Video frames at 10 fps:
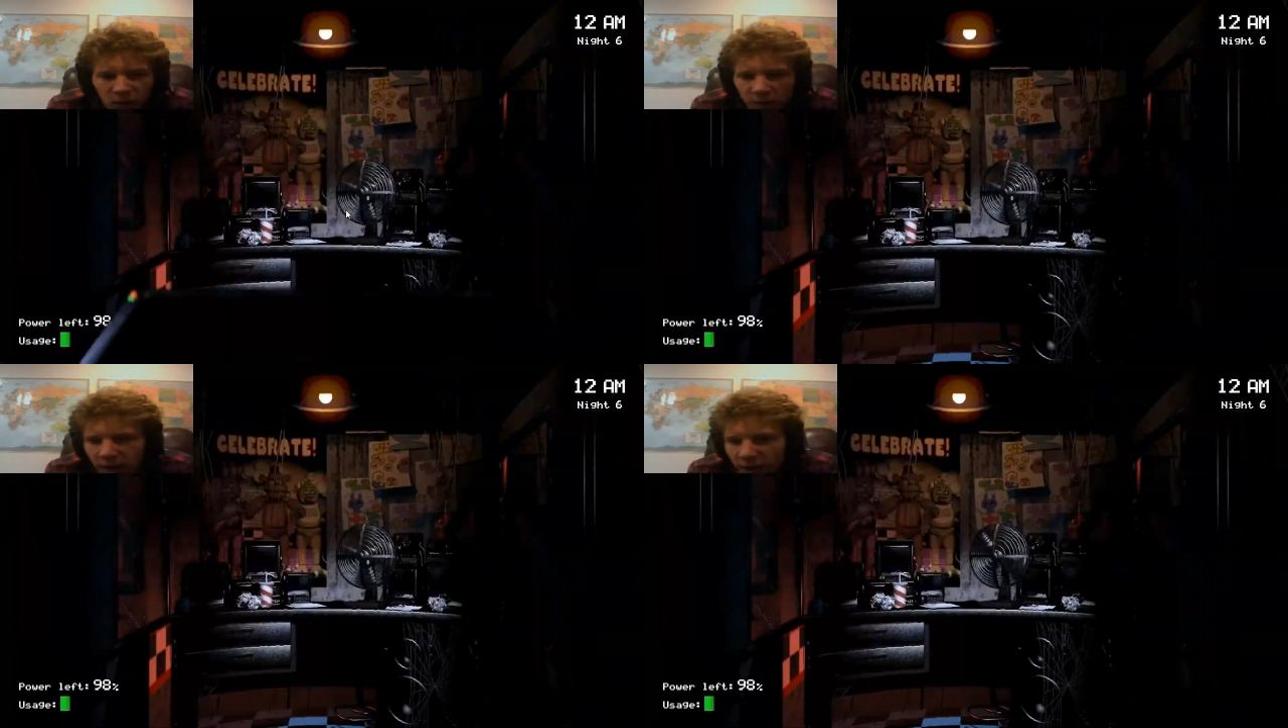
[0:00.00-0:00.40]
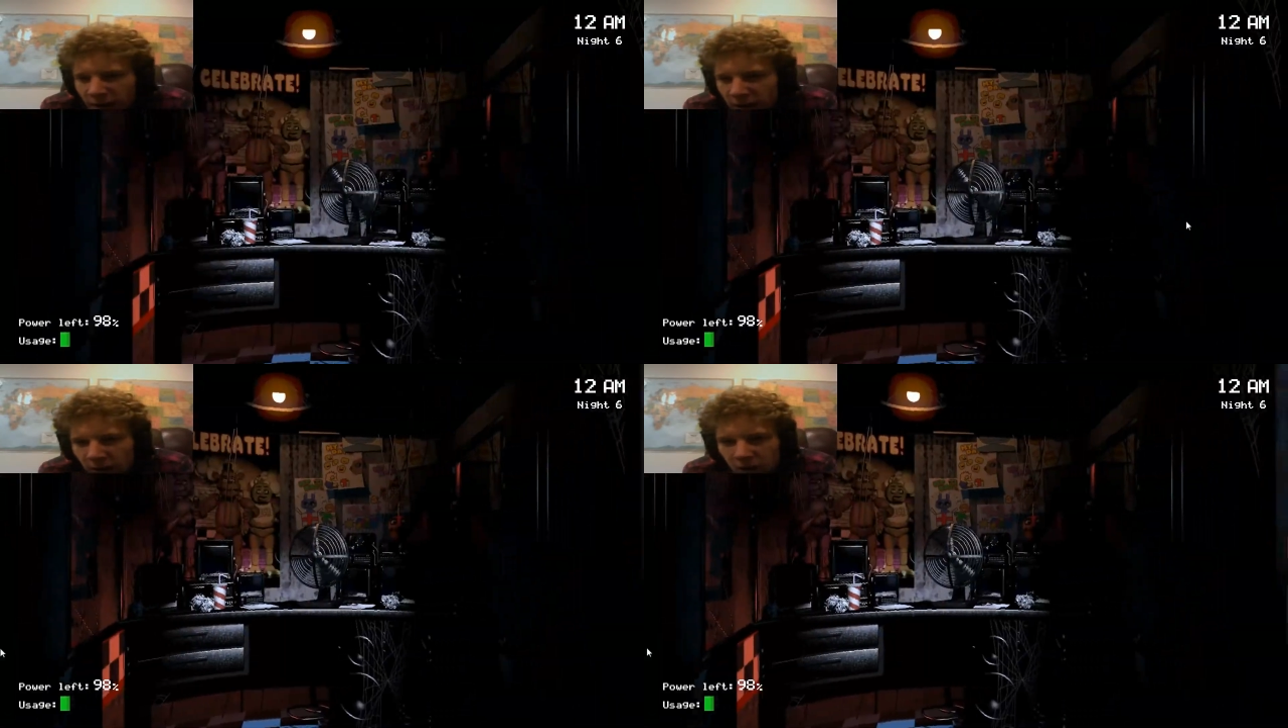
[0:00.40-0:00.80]

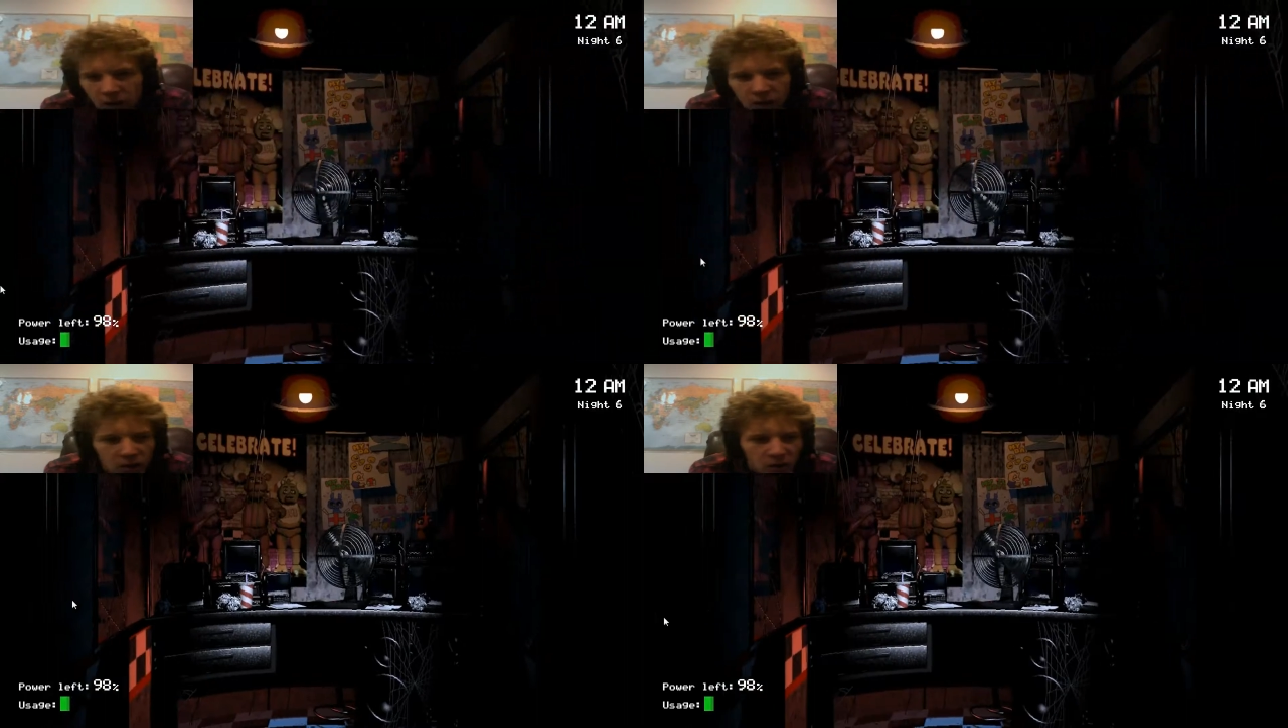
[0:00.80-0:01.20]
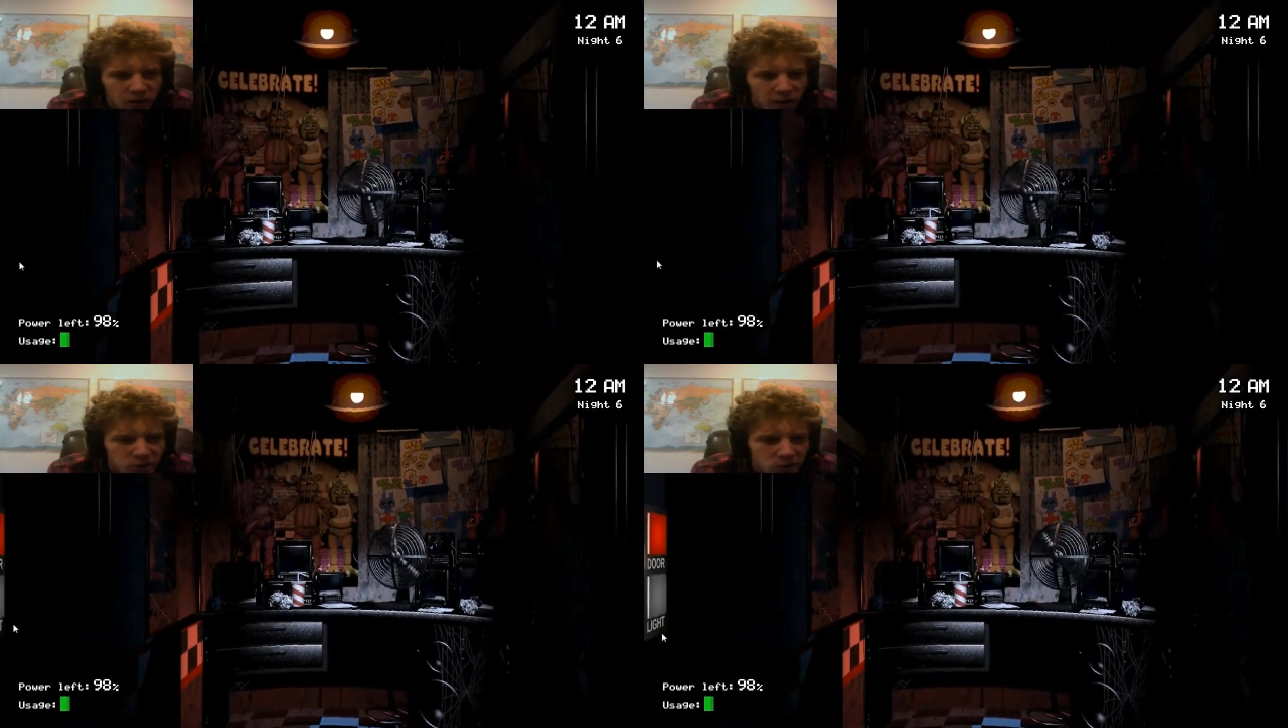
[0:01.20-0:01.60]
Okay.
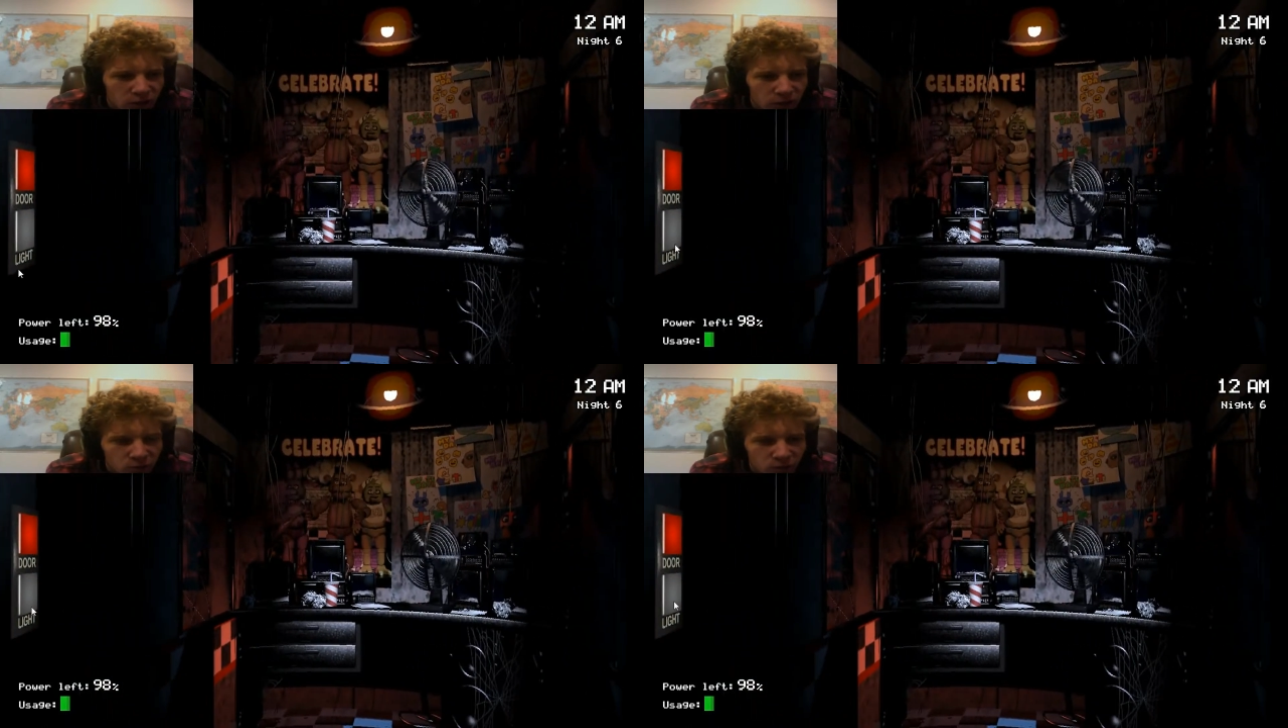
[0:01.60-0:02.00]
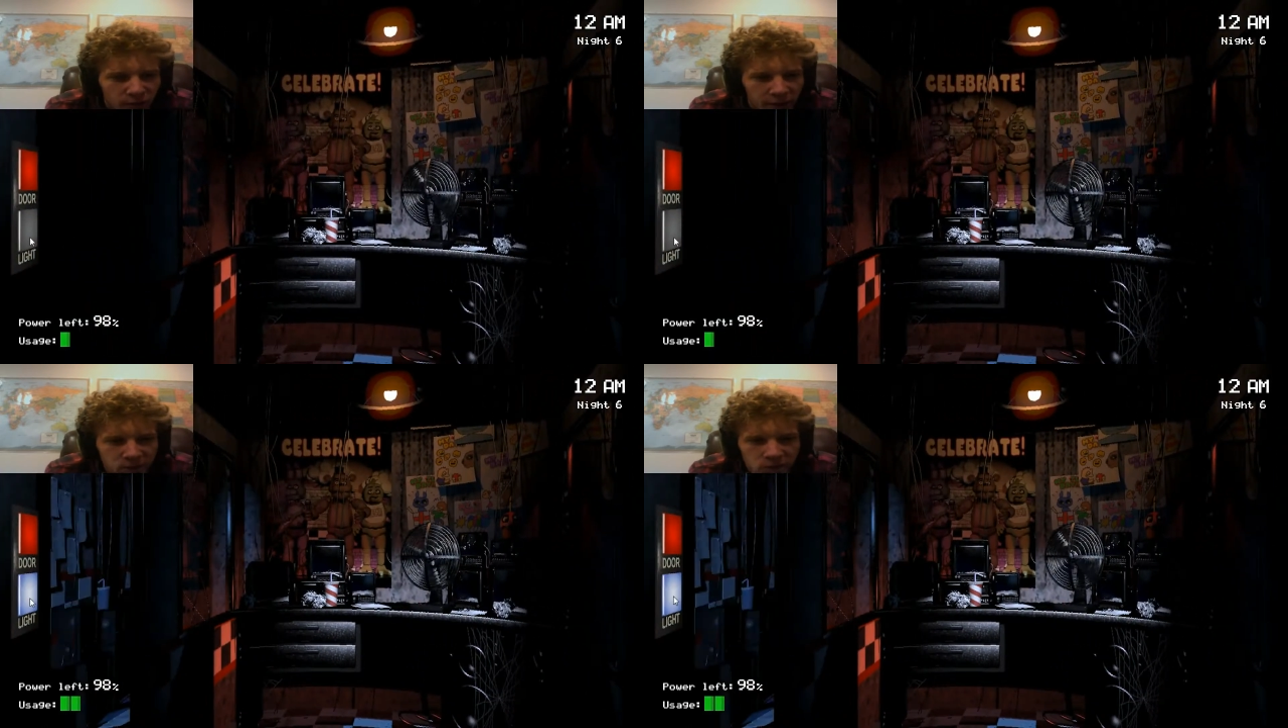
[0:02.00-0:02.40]
This is off to a
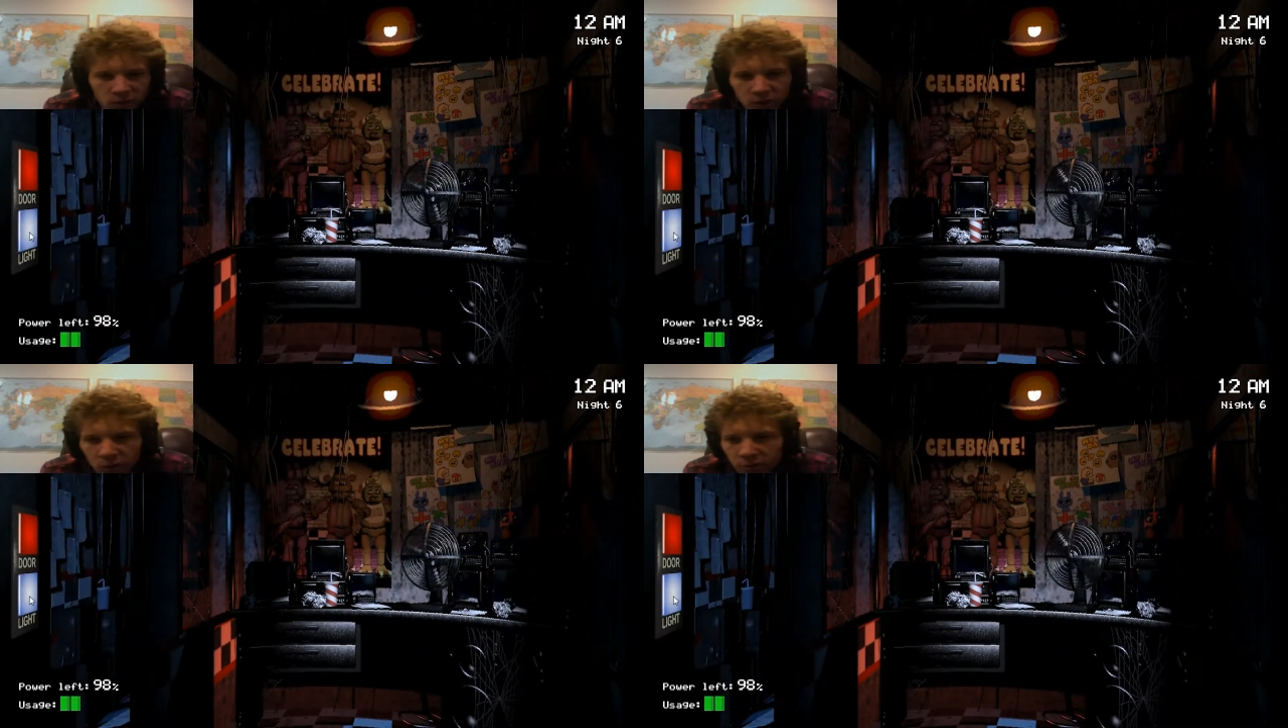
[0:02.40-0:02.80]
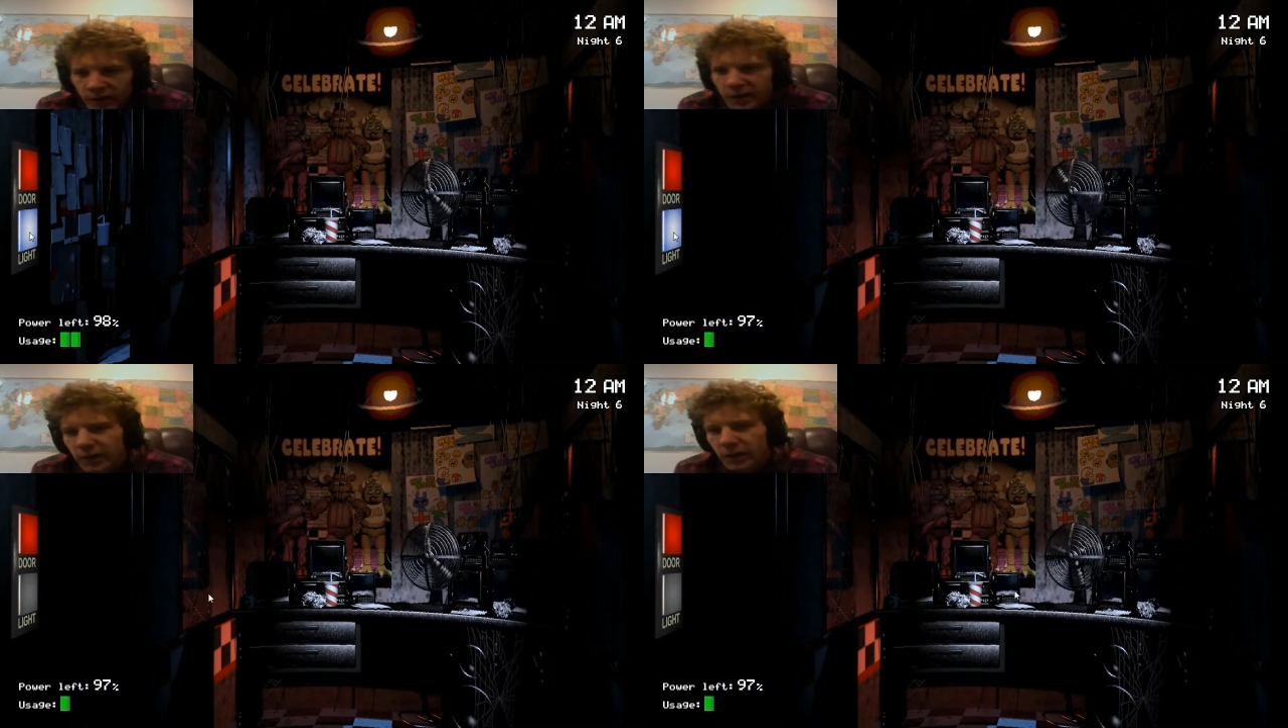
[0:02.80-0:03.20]
great start
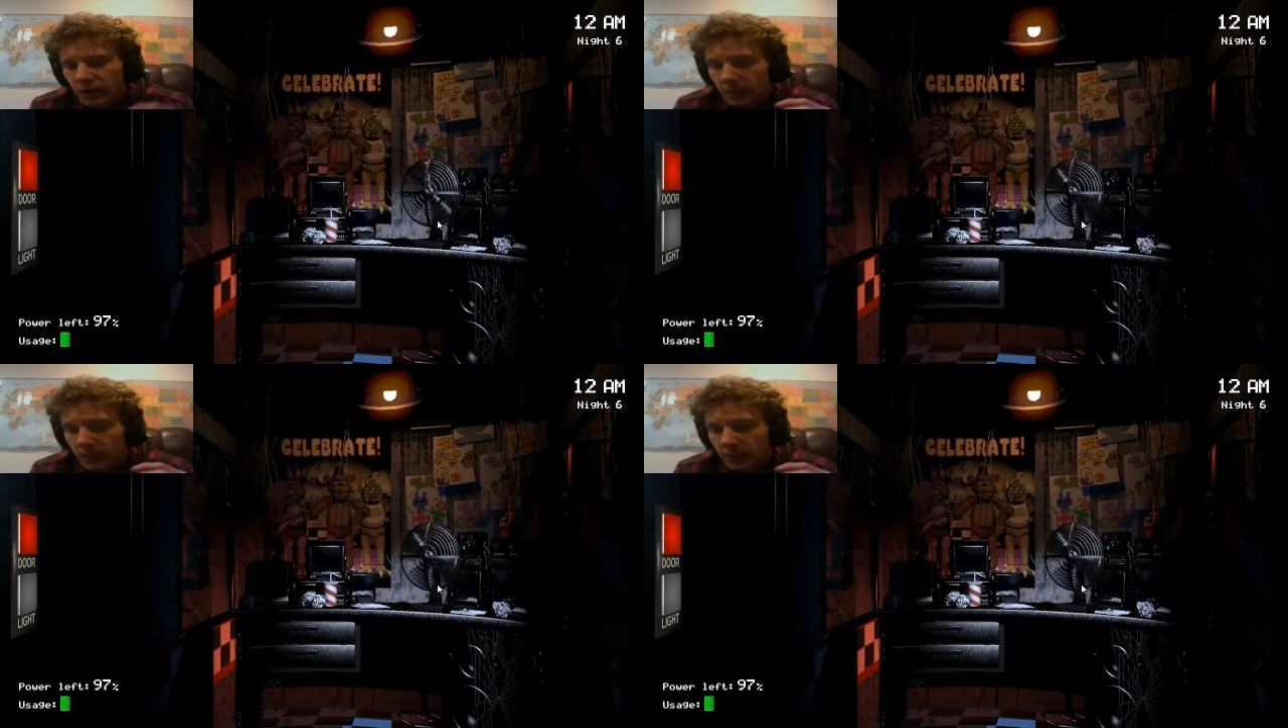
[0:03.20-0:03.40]
already.